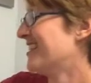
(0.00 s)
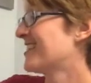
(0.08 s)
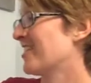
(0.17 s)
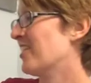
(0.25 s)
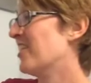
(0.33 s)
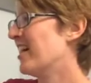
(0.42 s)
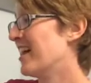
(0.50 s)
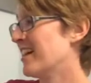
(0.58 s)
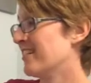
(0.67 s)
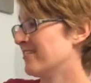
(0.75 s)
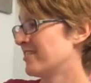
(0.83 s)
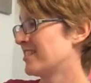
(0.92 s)
So
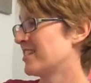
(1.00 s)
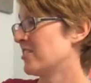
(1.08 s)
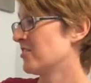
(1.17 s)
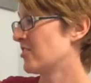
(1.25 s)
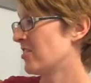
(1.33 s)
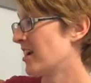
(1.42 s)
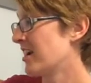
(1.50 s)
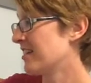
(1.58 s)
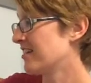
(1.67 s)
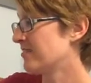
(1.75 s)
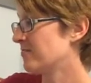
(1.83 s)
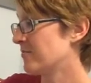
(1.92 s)
I was telling her I
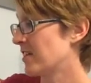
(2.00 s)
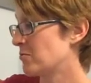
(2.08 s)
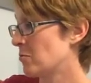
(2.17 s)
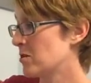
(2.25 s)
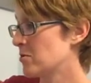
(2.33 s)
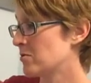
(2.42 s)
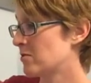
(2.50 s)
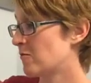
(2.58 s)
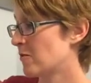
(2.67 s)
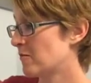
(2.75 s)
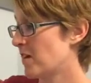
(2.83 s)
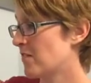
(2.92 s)
that's what we used
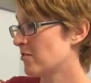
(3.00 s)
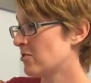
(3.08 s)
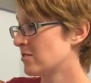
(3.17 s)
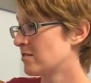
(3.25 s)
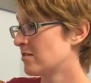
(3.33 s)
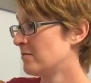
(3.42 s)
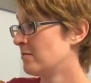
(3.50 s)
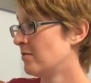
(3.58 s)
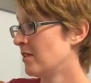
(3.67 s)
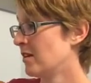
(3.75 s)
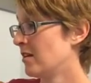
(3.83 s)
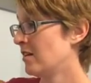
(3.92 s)
for favors
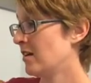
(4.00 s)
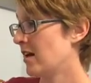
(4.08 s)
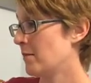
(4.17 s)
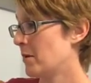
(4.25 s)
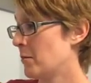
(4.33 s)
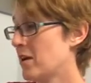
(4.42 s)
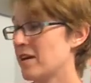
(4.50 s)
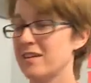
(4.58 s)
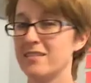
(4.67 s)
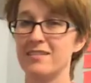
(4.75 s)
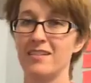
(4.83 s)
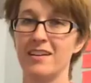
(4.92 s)
at my
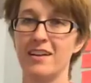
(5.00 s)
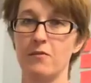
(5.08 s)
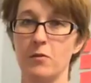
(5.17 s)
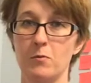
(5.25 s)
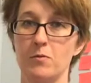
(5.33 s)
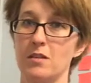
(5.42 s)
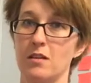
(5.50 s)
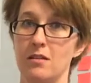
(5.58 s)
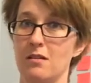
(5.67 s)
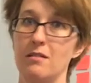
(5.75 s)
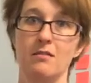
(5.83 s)
wedding, and everyone was like